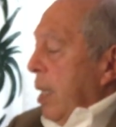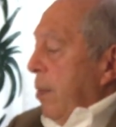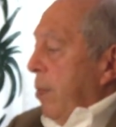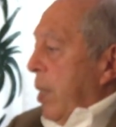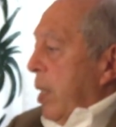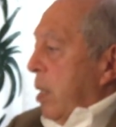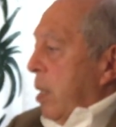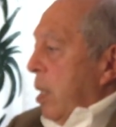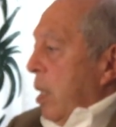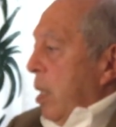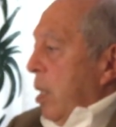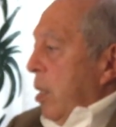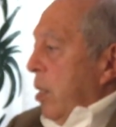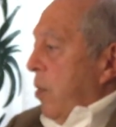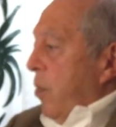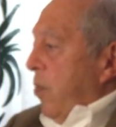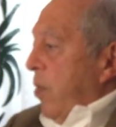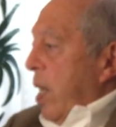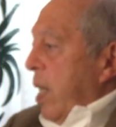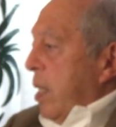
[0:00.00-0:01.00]
But
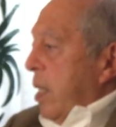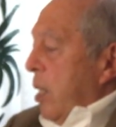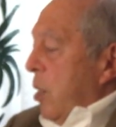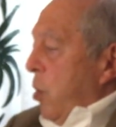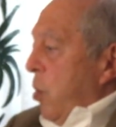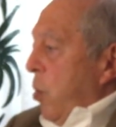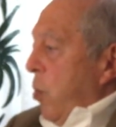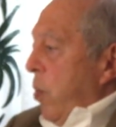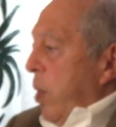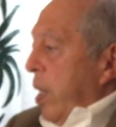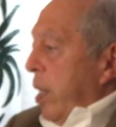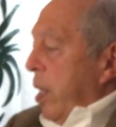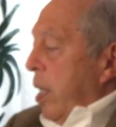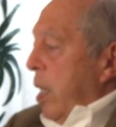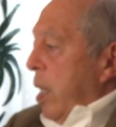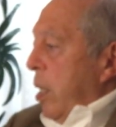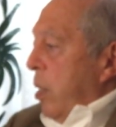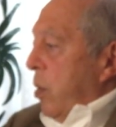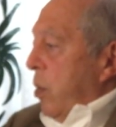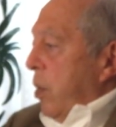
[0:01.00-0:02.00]
the fact that you were
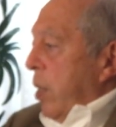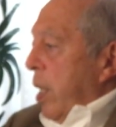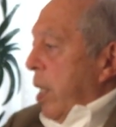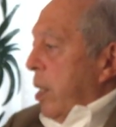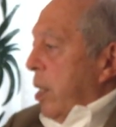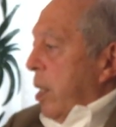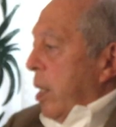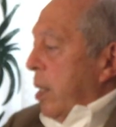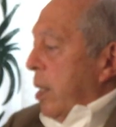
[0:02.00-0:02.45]
there together